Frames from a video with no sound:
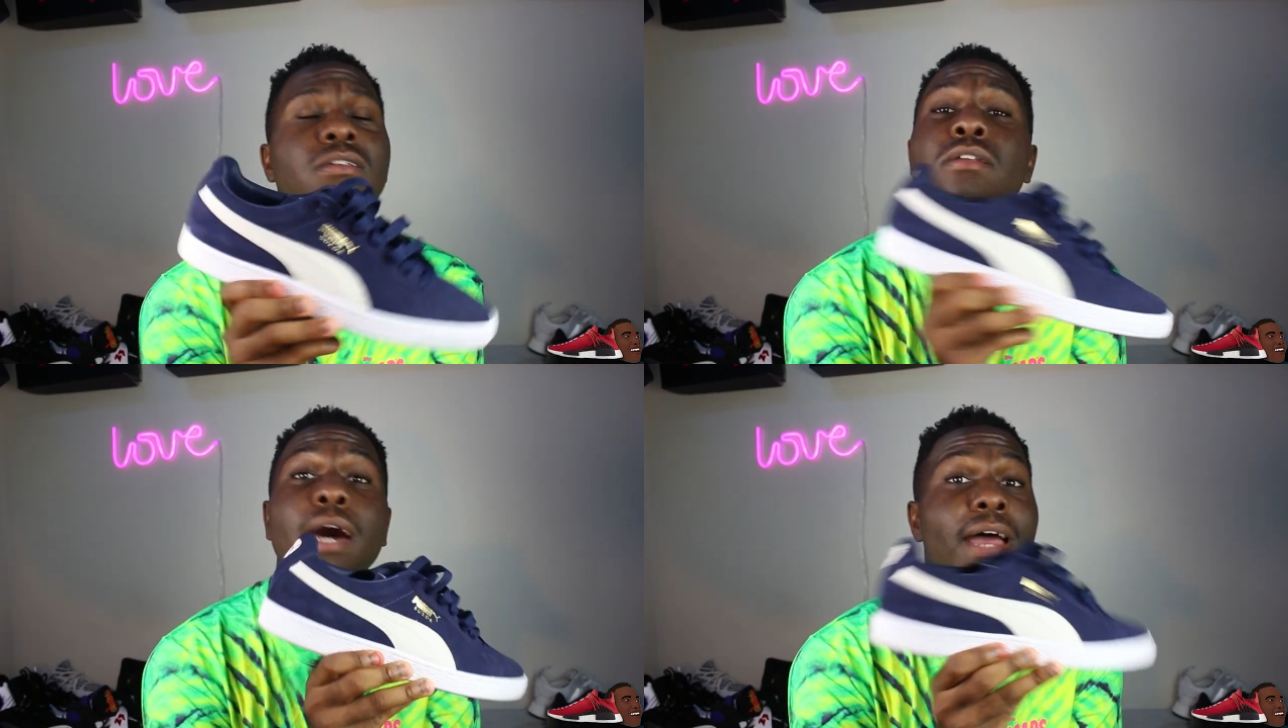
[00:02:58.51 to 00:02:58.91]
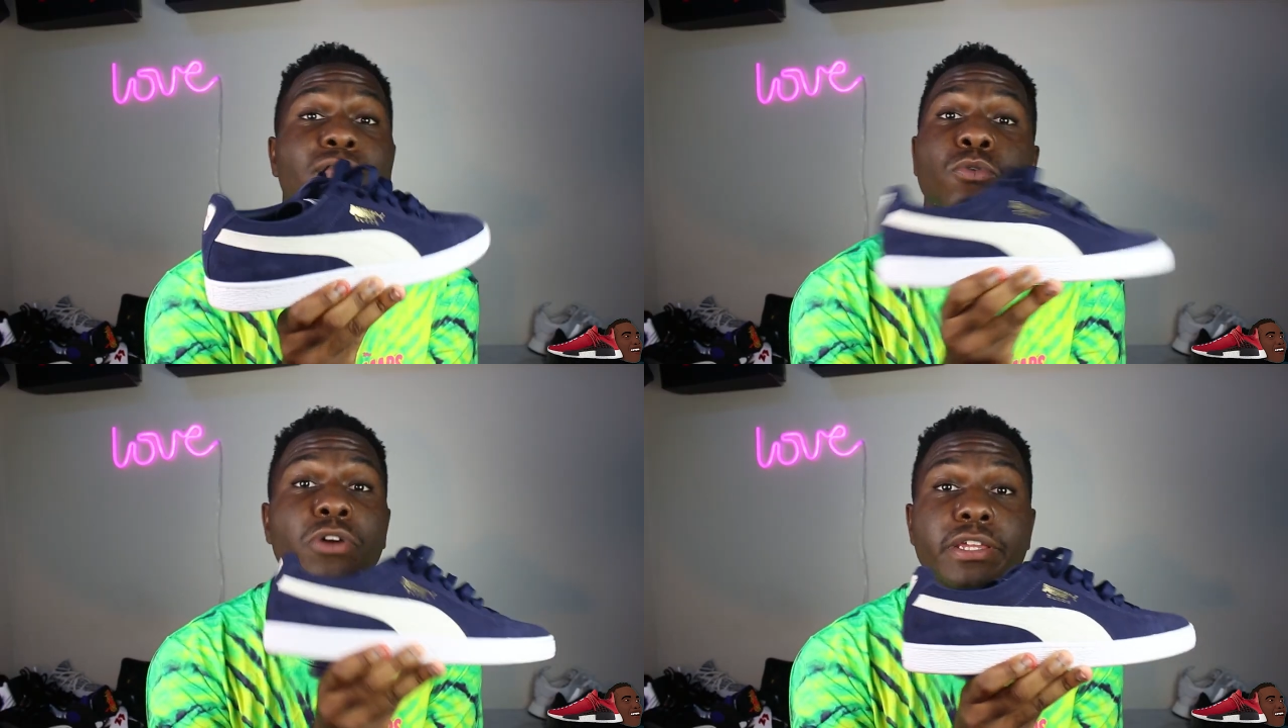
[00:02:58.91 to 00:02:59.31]
No, no, I
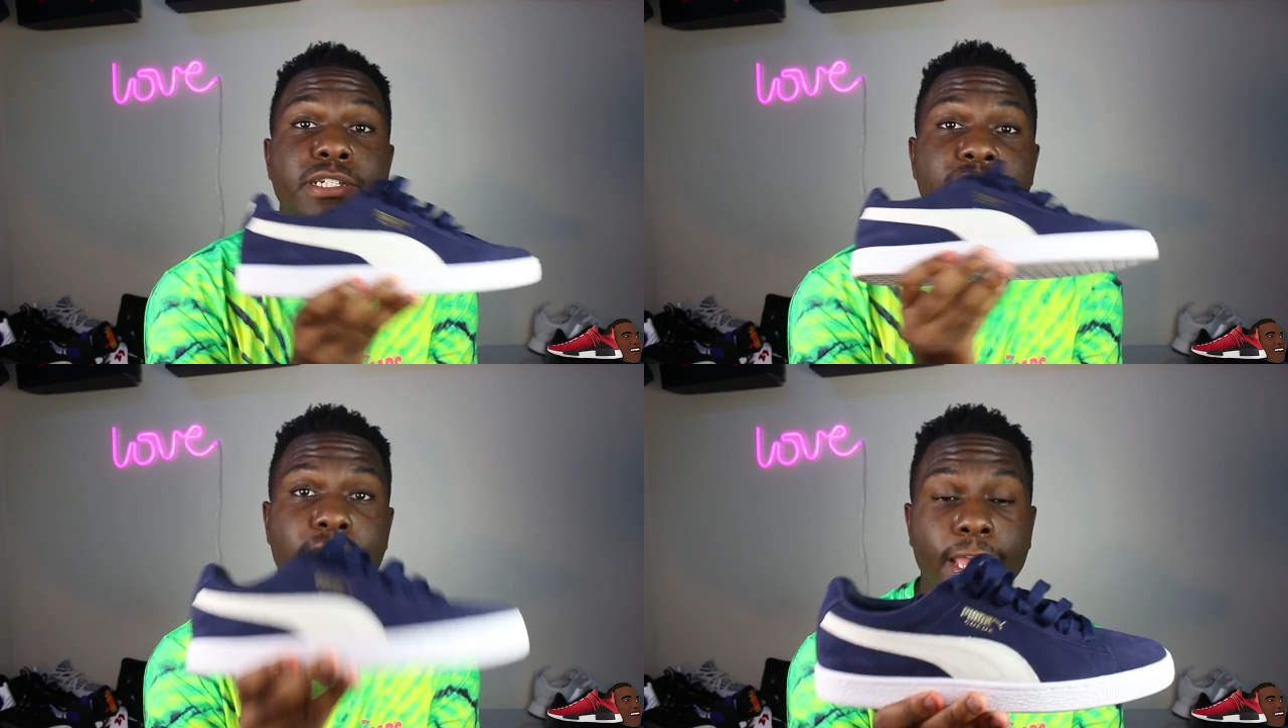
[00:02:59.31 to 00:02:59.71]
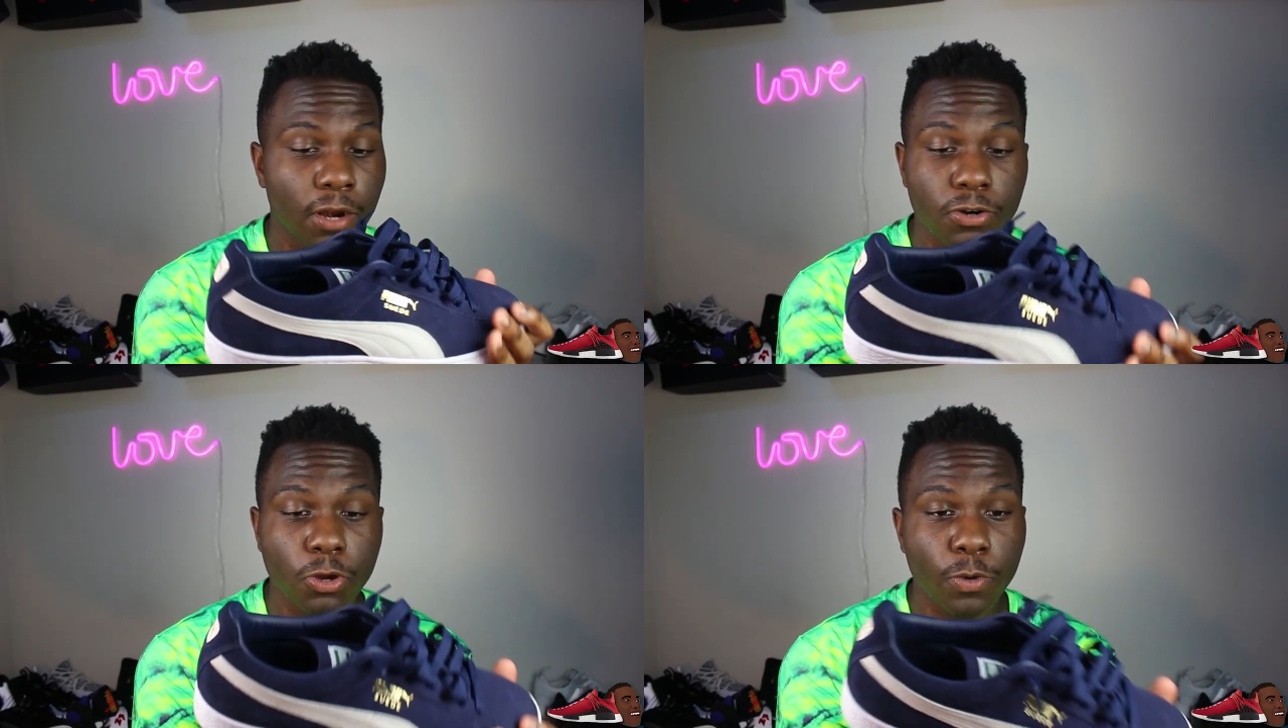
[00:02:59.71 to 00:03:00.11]
haven't wore these yet. I
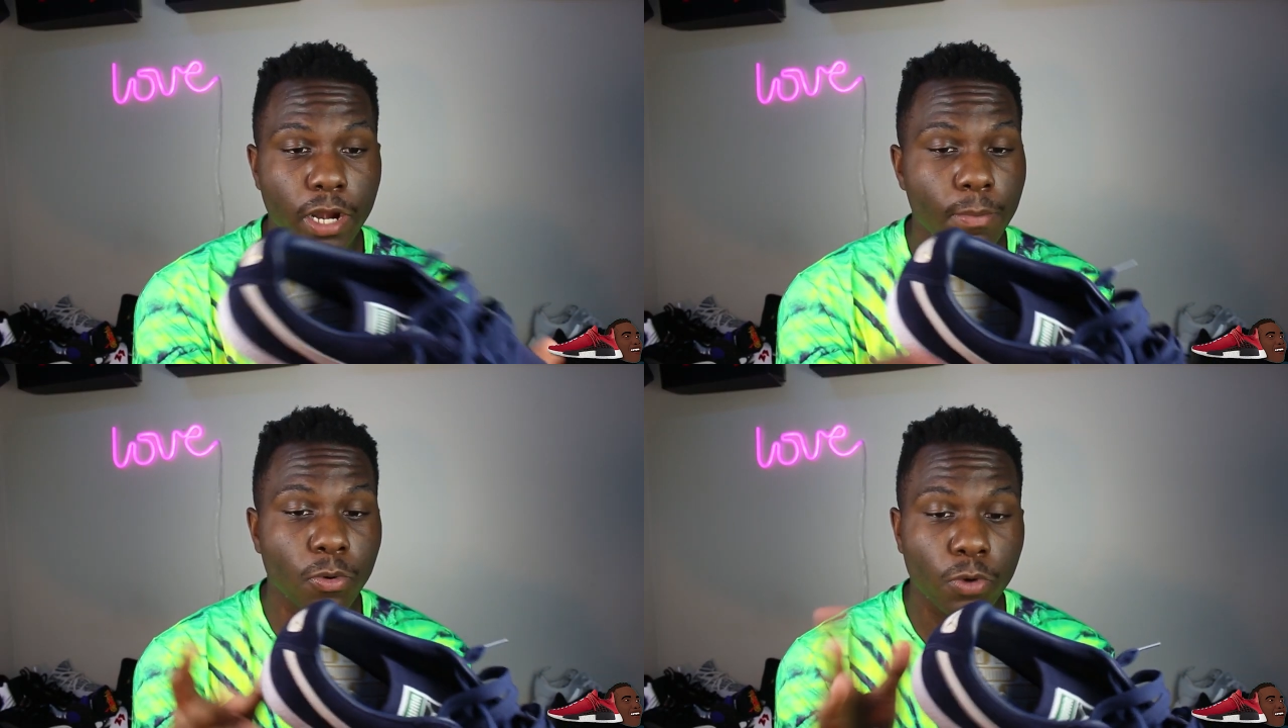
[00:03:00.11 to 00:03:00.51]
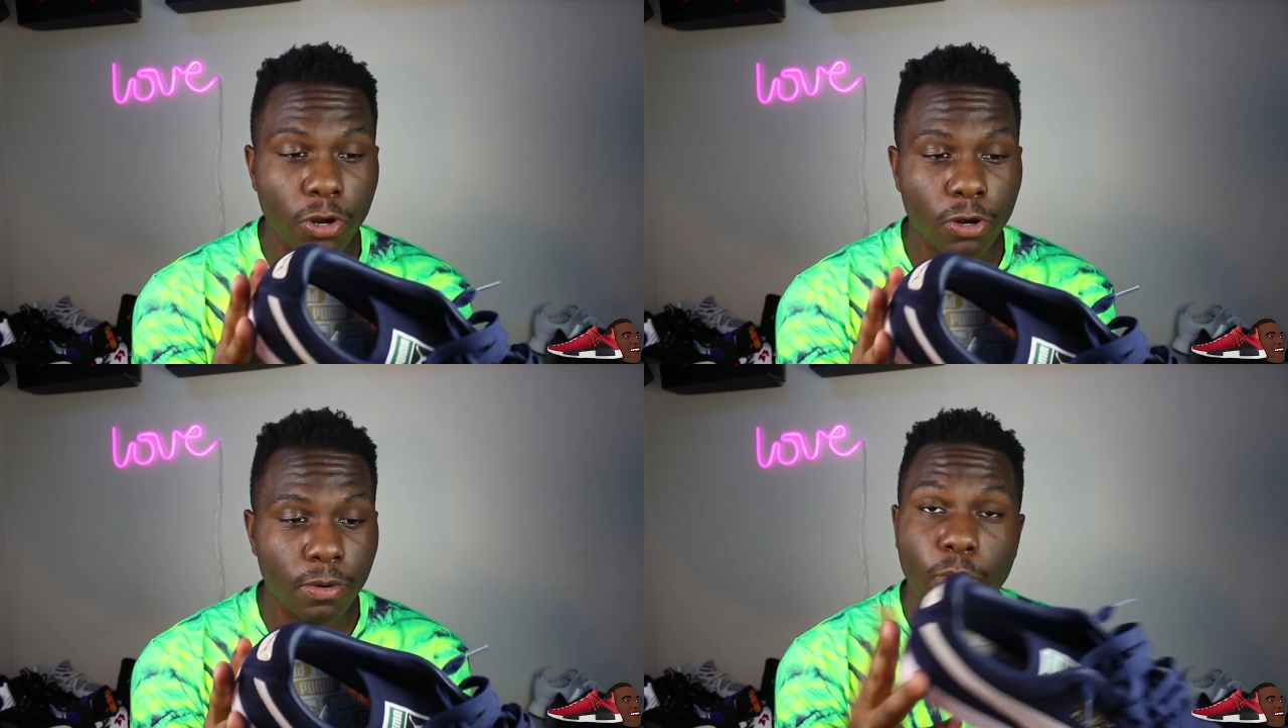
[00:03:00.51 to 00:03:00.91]
don't know when I'm gonna wear
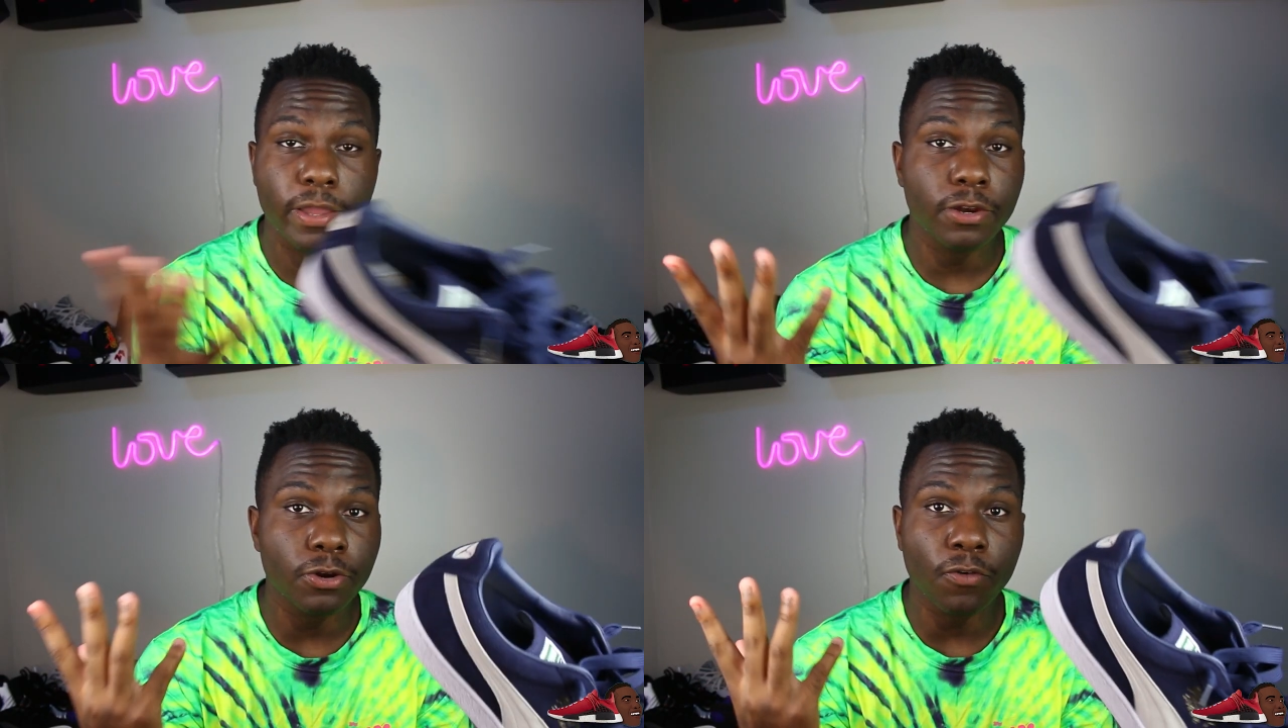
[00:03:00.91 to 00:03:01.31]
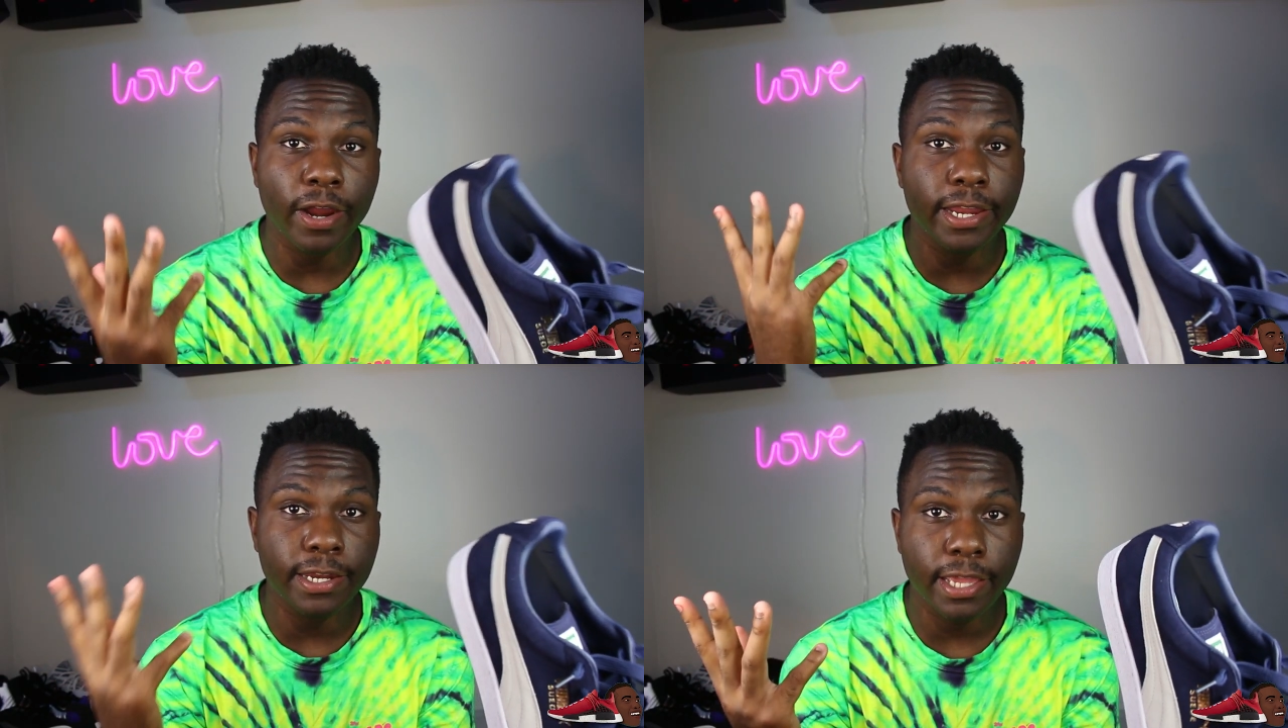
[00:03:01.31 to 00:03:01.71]
them. Waiting on the
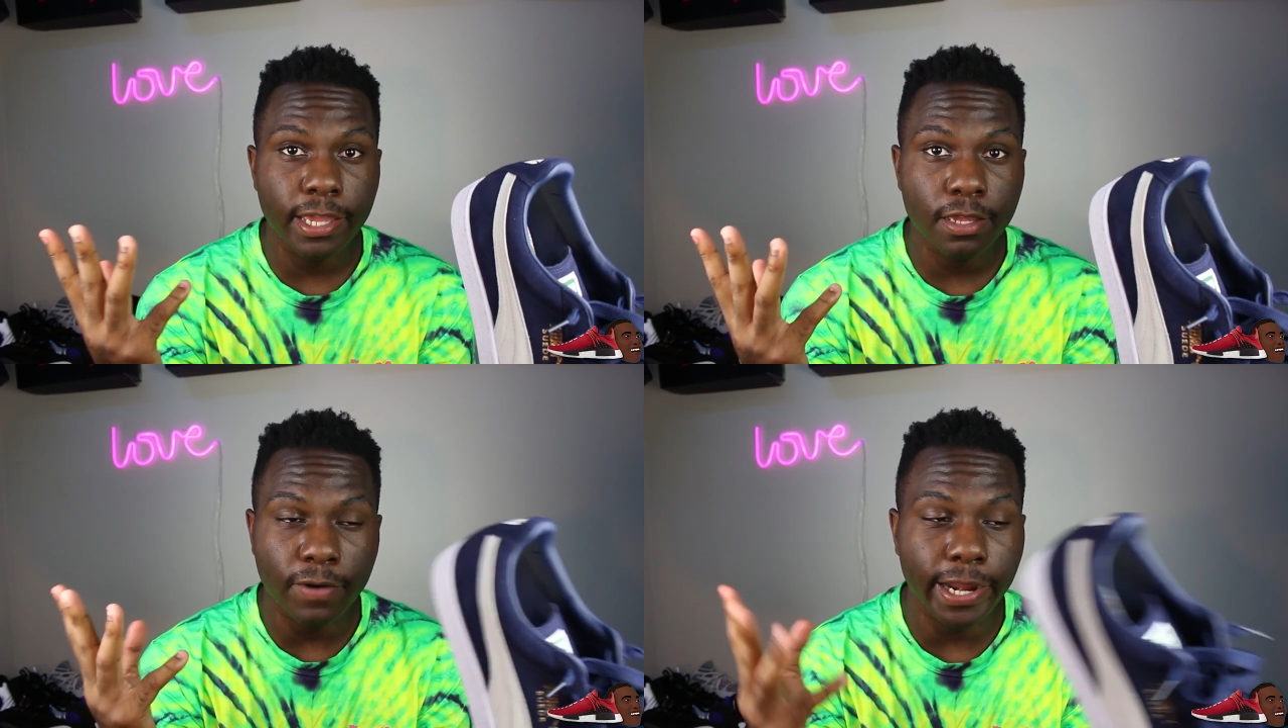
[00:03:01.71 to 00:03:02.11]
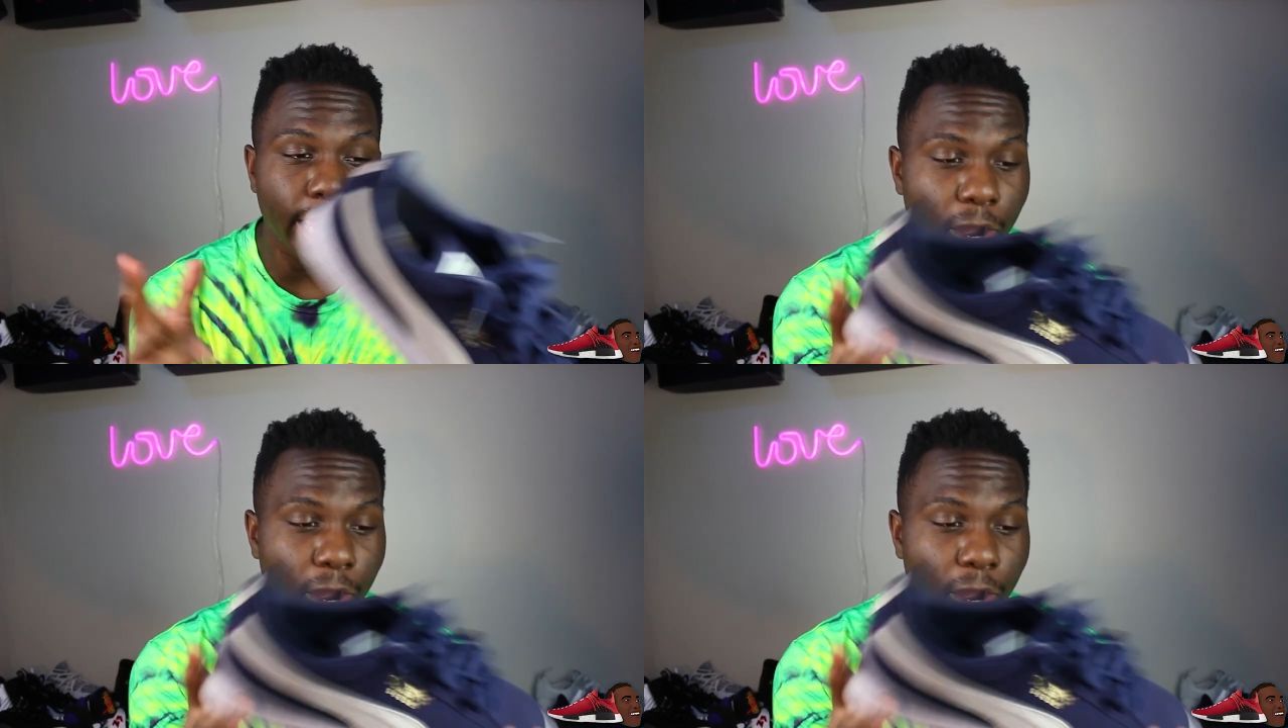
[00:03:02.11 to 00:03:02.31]
right day, right